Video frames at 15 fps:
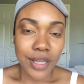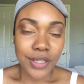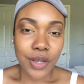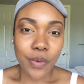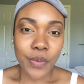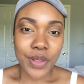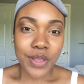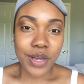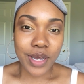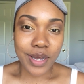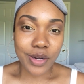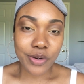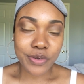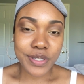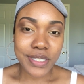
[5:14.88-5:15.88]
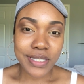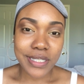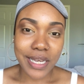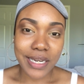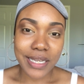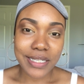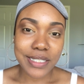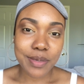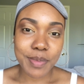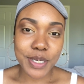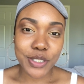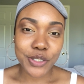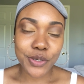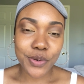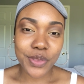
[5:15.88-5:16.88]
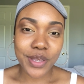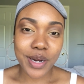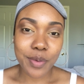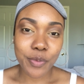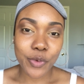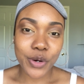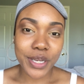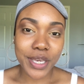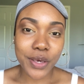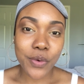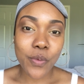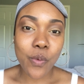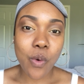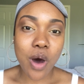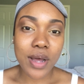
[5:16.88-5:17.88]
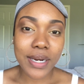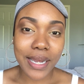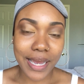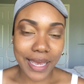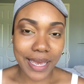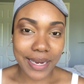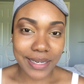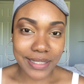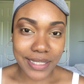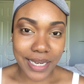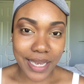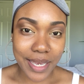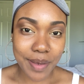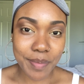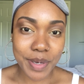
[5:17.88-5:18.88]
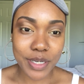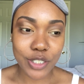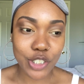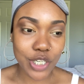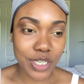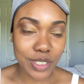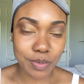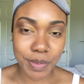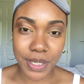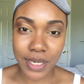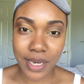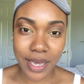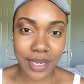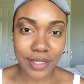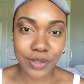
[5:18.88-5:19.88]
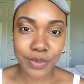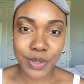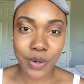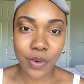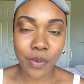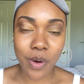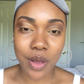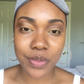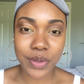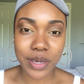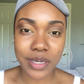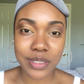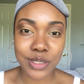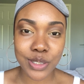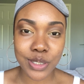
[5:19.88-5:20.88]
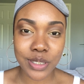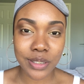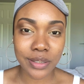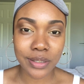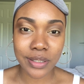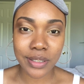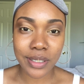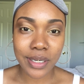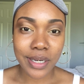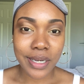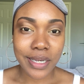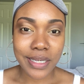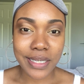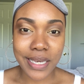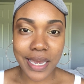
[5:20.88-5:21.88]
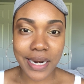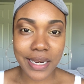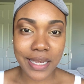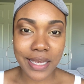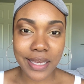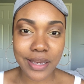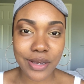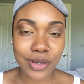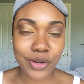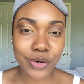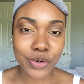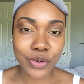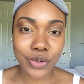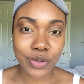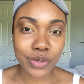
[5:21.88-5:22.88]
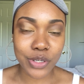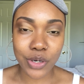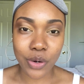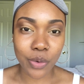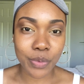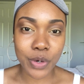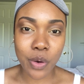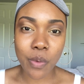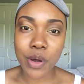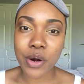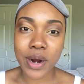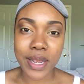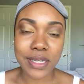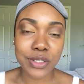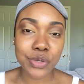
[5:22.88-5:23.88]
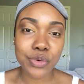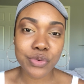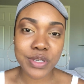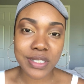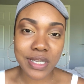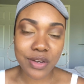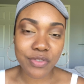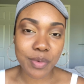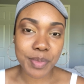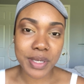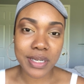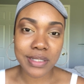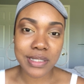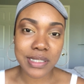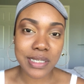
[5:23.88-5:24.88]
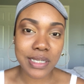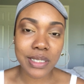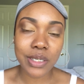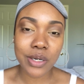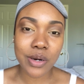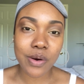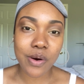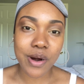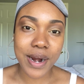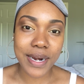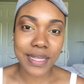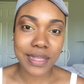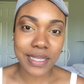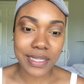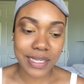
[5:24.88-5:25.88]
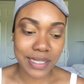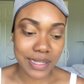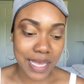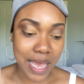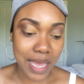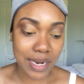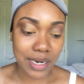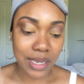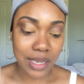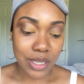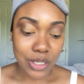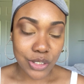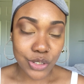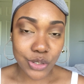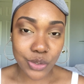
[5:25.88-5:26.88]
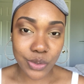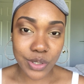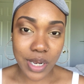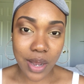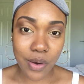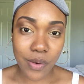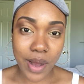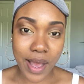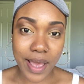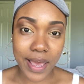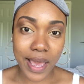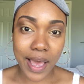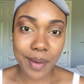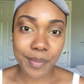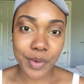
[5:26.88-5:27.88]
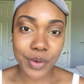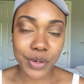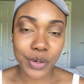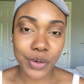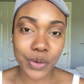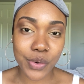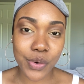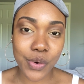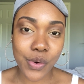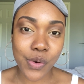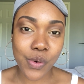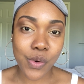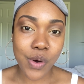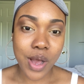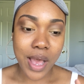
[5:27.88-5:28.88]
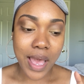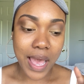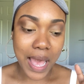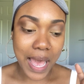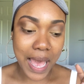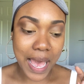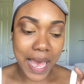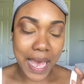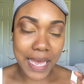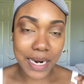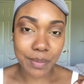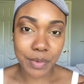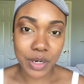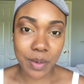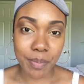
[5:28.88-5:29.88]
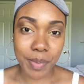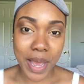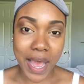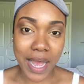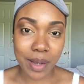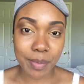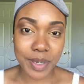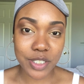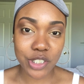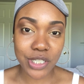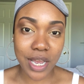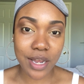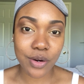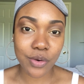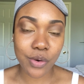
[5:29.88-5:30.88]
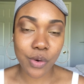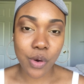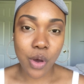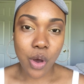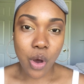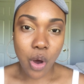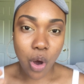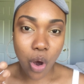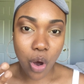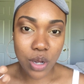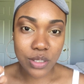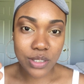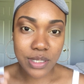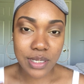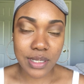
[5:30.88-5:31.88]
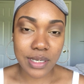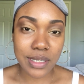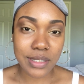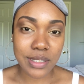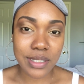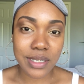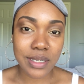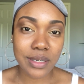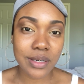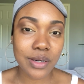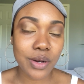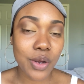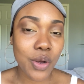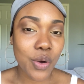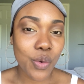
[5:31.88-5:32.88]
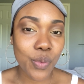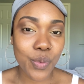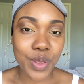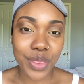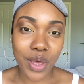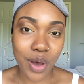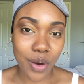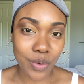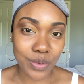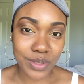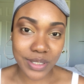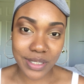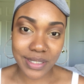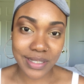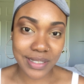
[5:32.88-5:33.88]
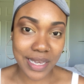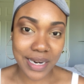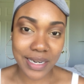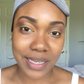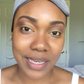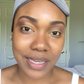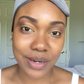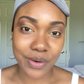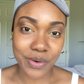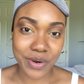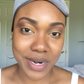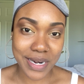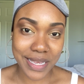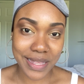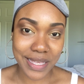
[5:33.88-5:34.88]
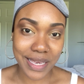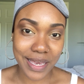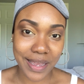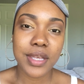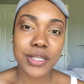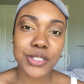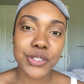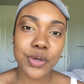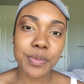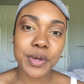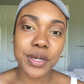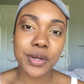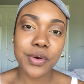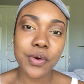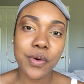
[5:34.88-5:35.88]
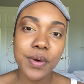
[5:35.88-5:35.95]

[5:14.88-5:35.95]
Now with a cut crease, I like to make sure that I'm working one eye at a time, just because we don't want the concealer getting, you know, we don't want our eyes creasing from the concealer or anything like that. So now I am gonna go and I'm gonna pack my shadow onto the concealer without setting it or anything. So I'm gonna go